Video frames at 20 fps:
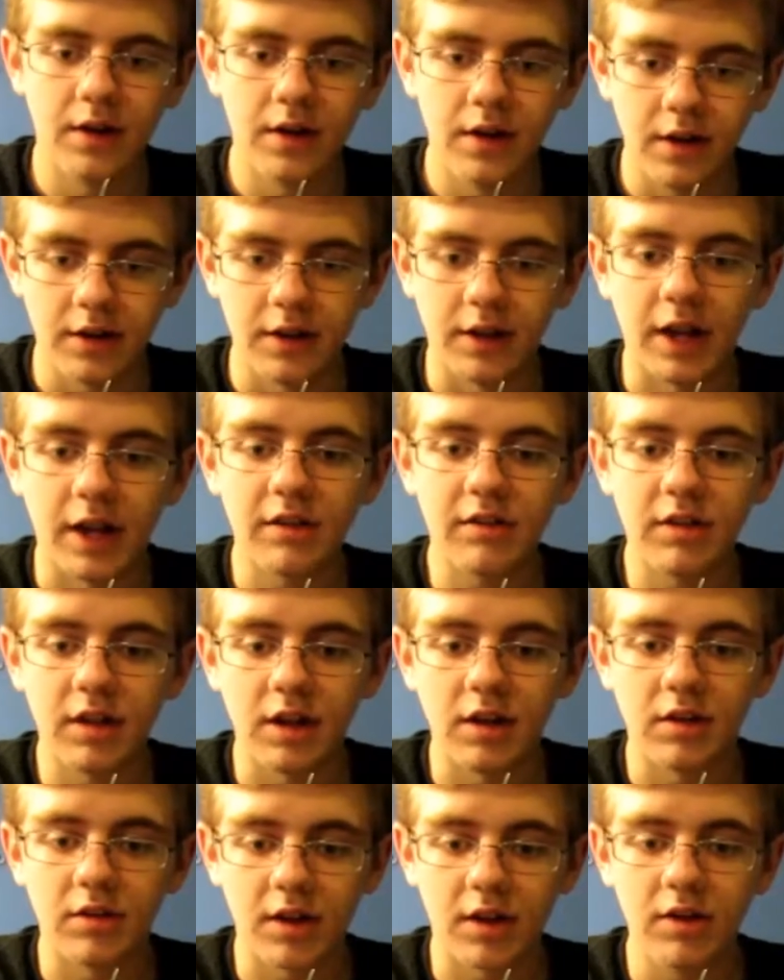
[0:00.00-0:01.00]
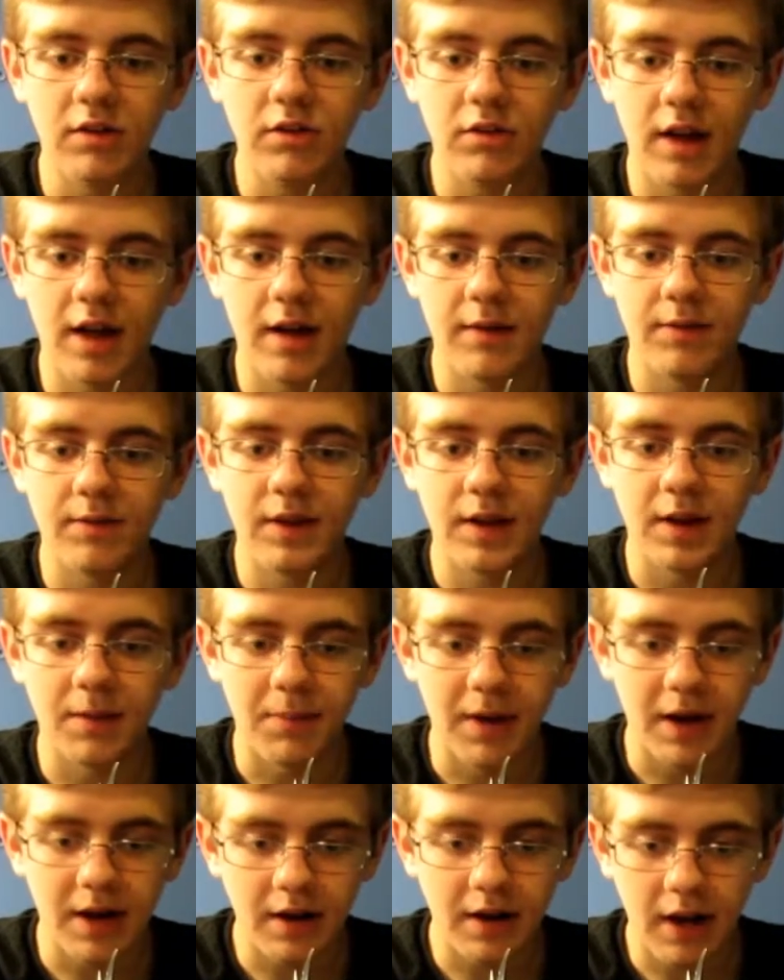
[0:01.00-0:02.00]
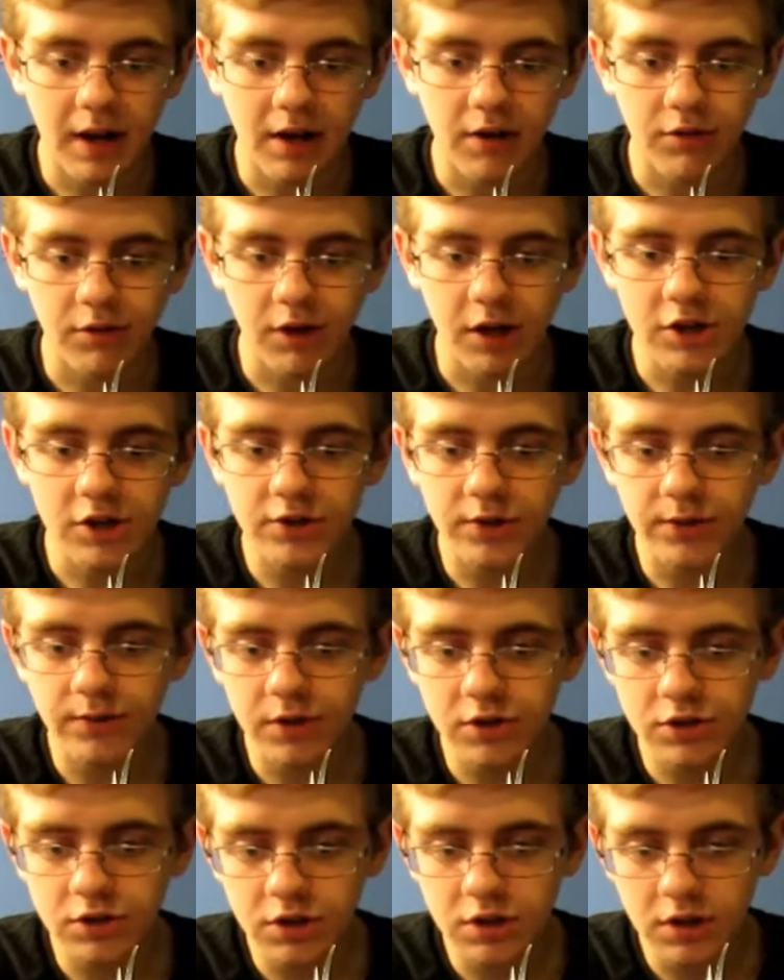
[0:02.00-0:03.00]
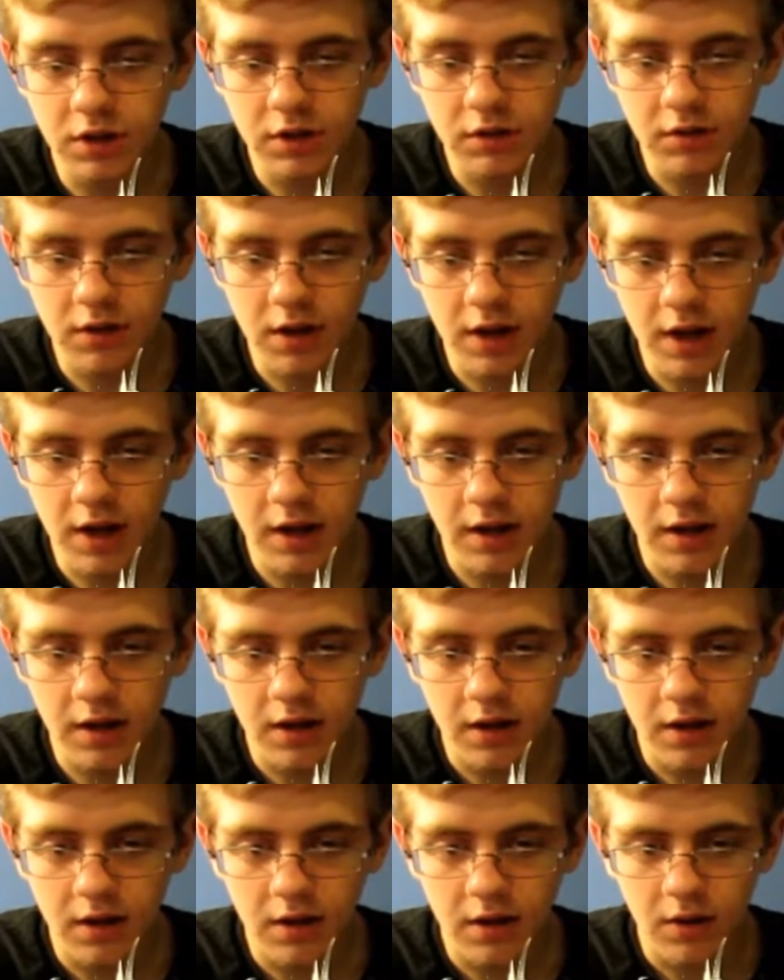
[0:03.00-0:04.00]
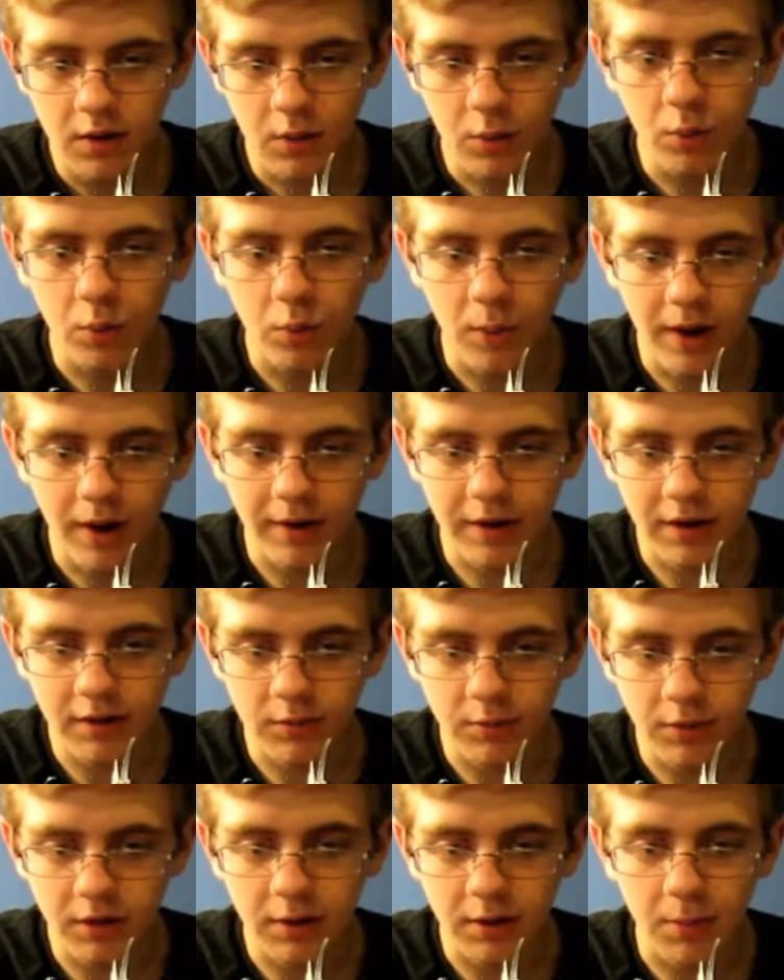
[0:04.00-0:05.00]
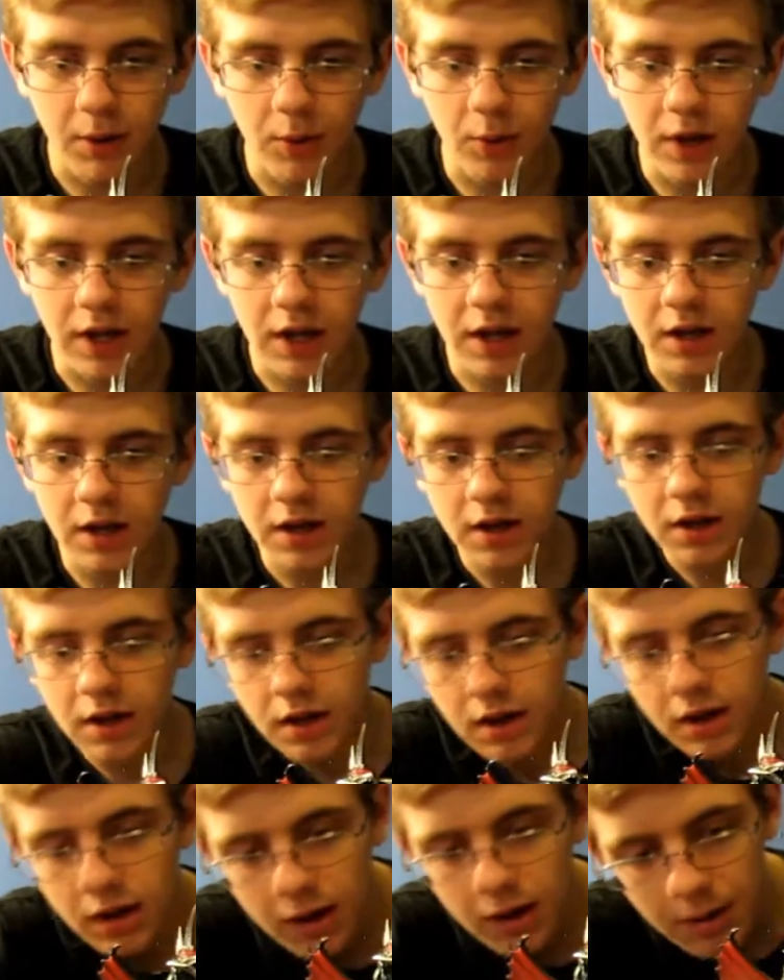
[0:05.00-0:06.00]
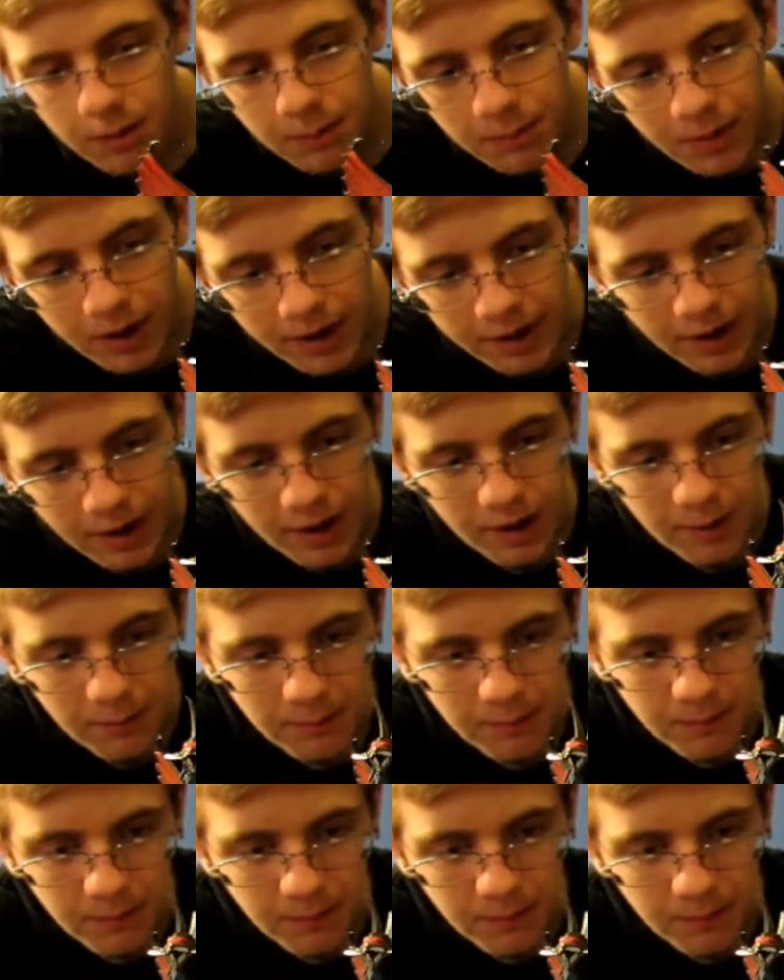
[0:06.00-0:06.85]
And the nice thing is, I used to have the Bandai Creation version of this guy. Ooh, wow, he's really pokey. But,